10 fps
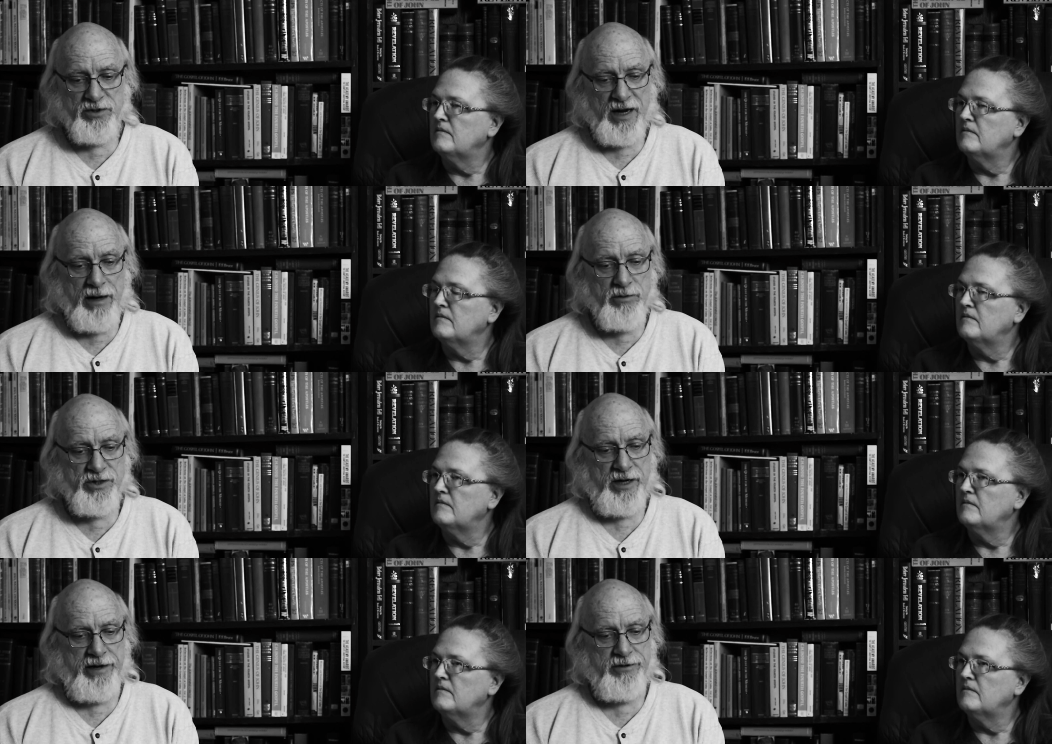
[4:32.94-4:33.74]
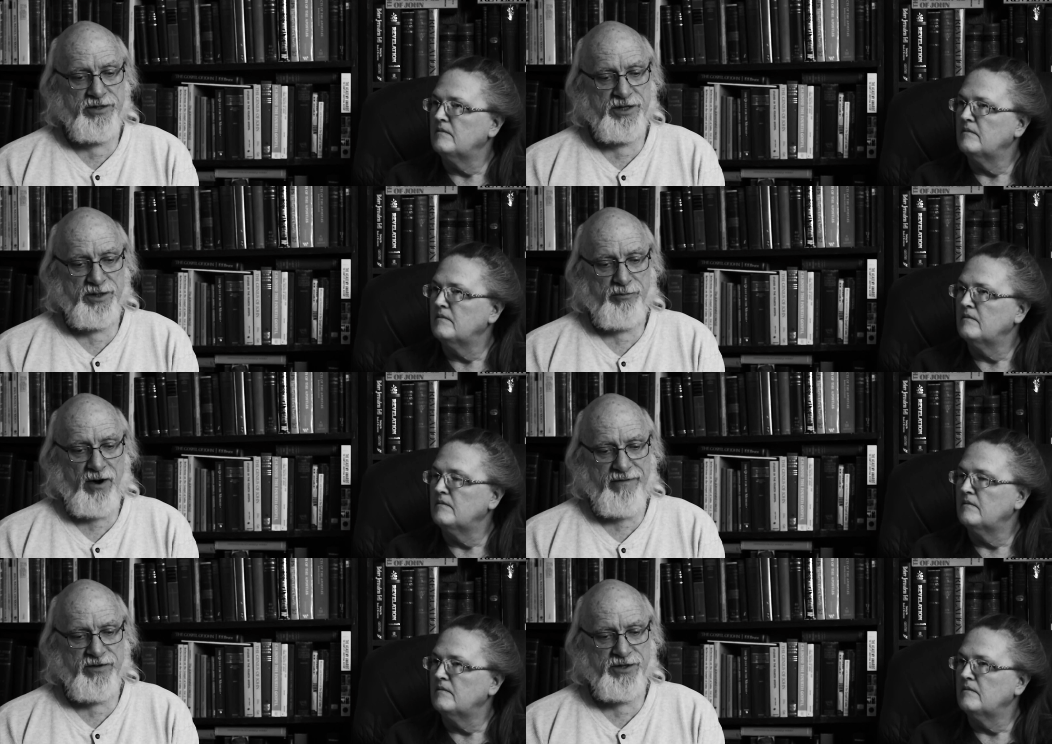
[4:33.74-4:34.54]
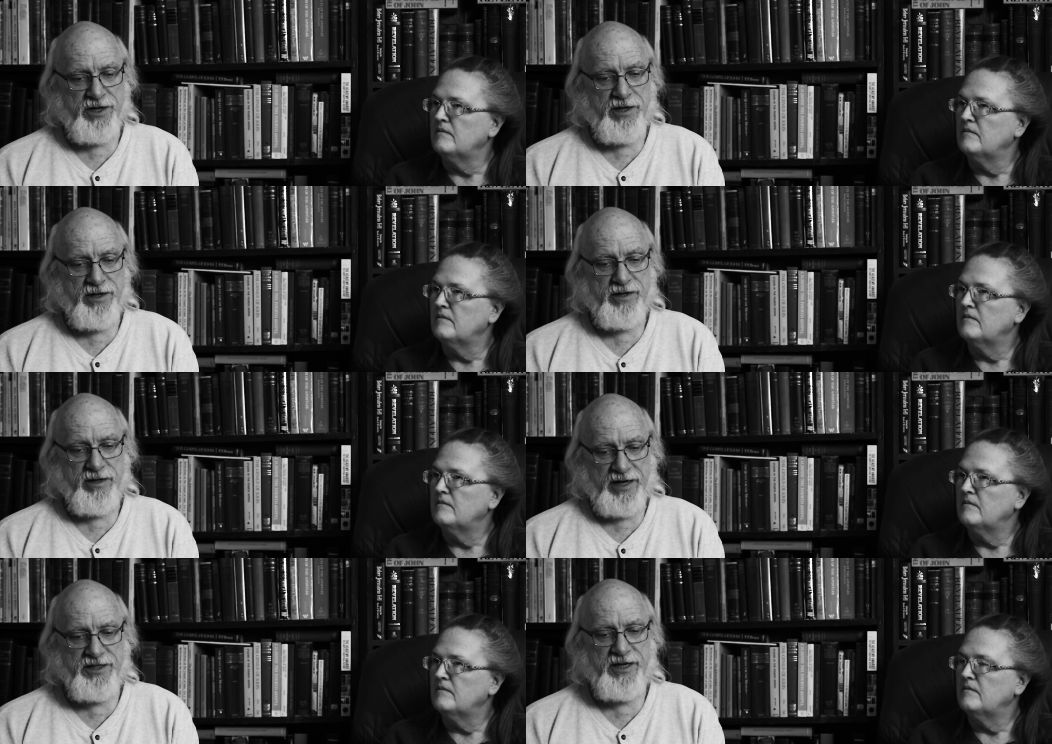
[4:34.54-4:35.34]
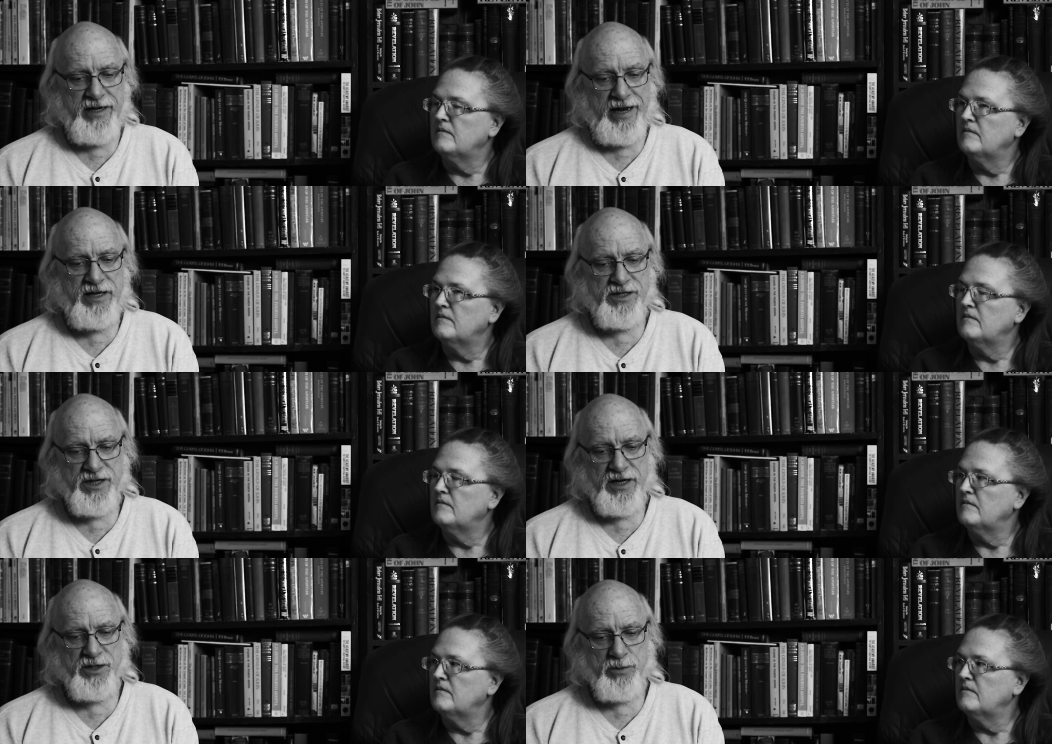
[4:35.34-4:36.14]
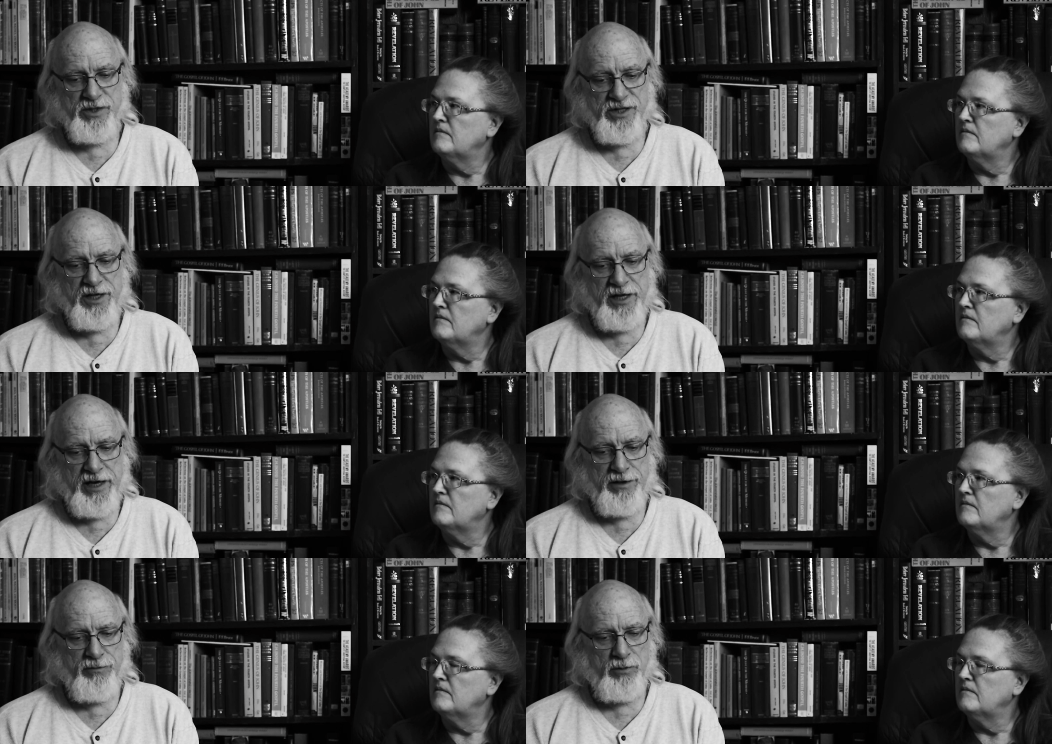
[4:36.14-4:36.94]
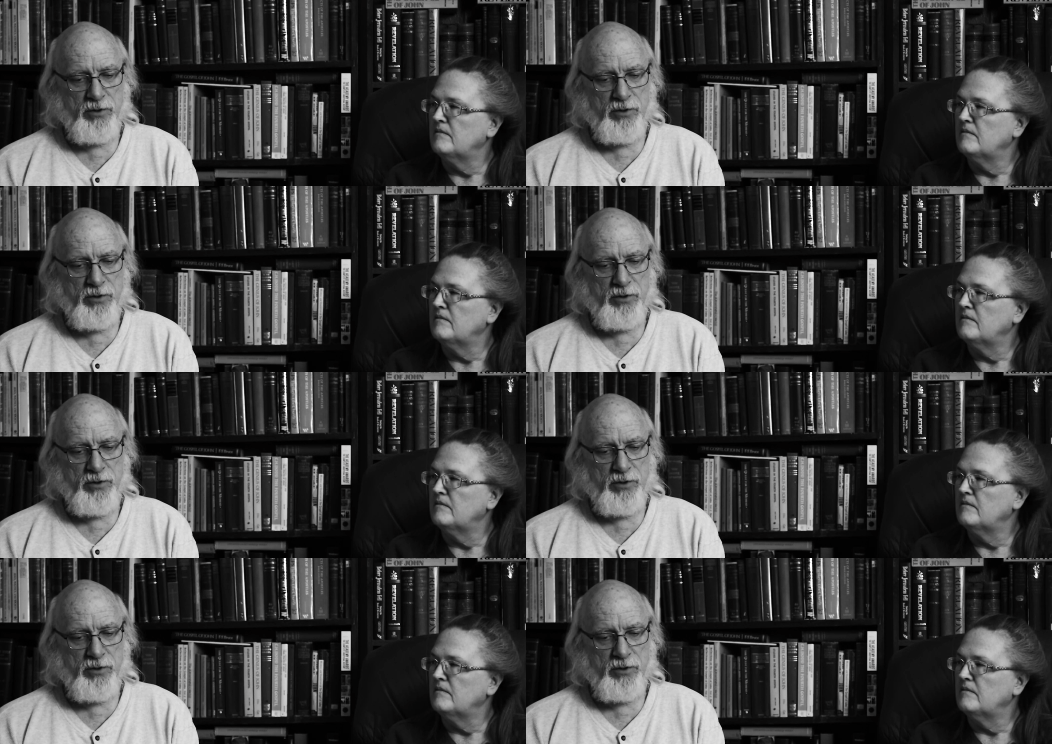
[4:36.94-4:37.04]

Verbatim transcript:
Speaker 1: to outsiders as a prophecy that 1986 would see the end of the